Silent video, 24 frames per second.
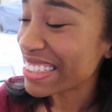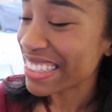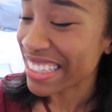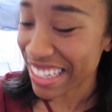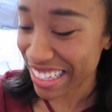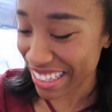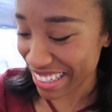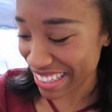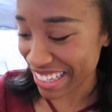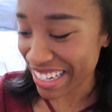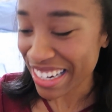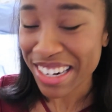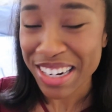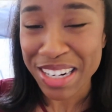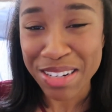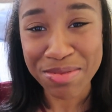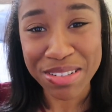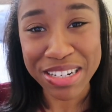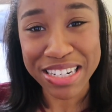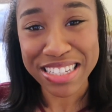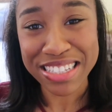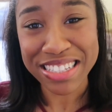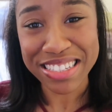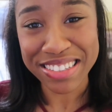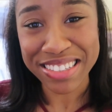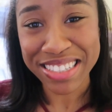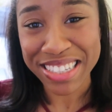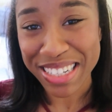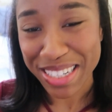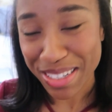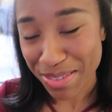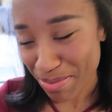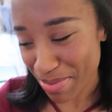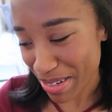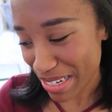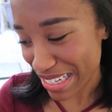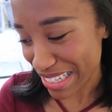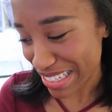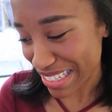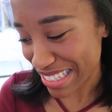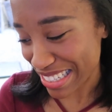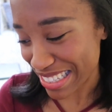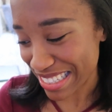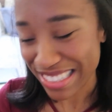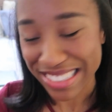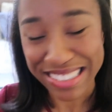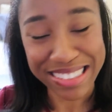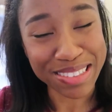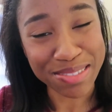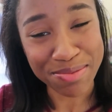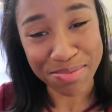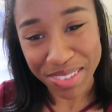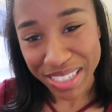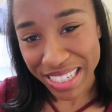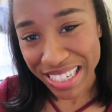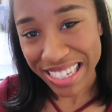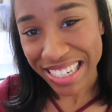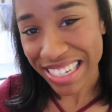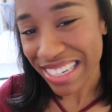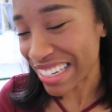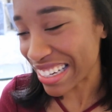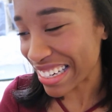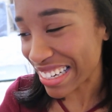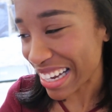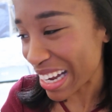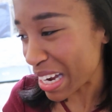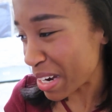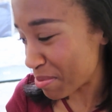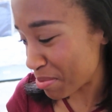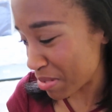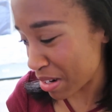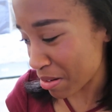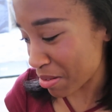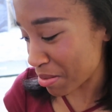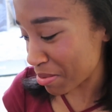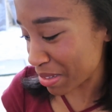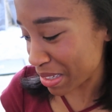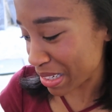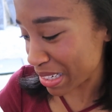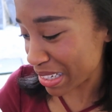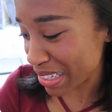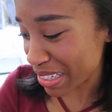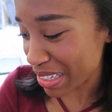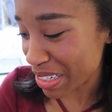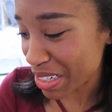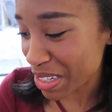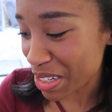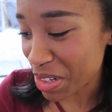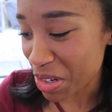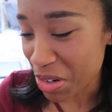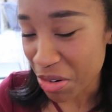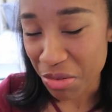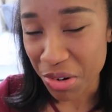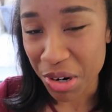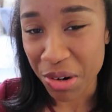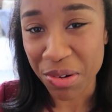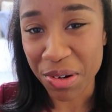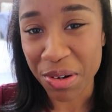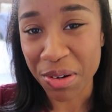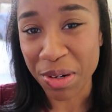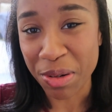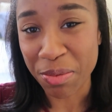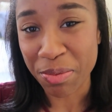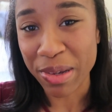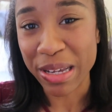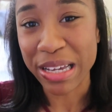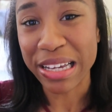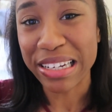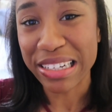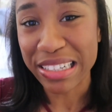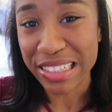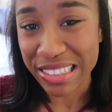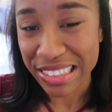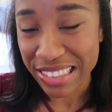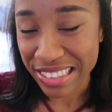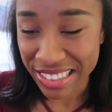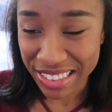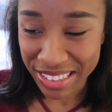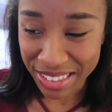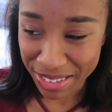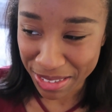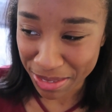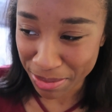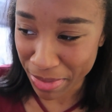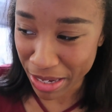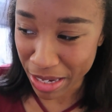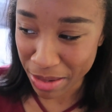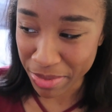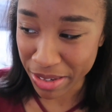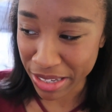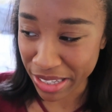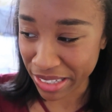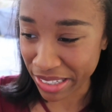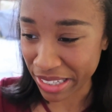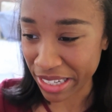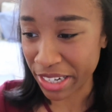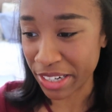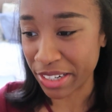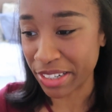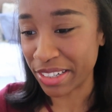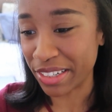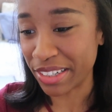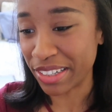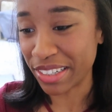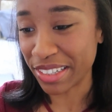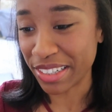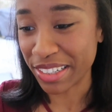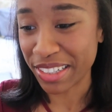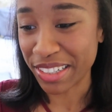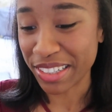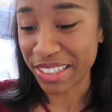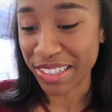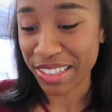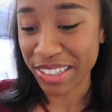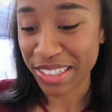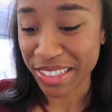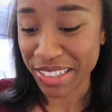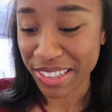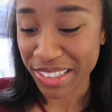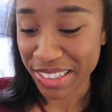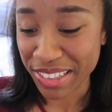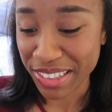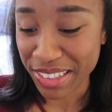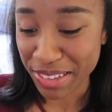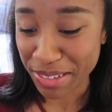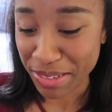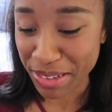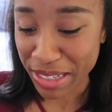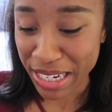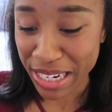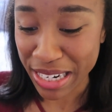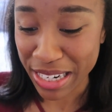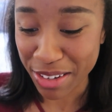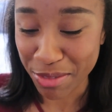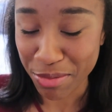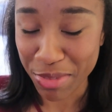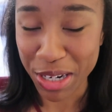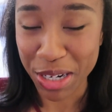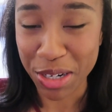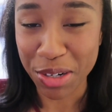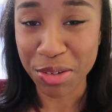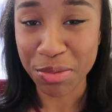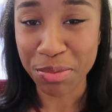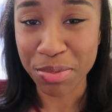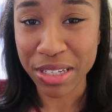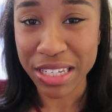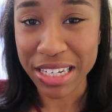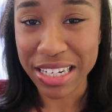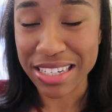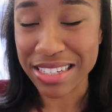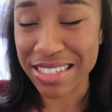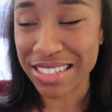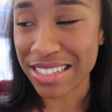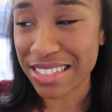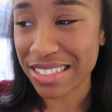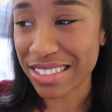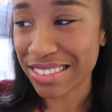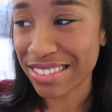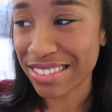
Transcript: Yeah, they are my surrogate pets. Meaning I probably won't own a pet until maybe later when I have my own place.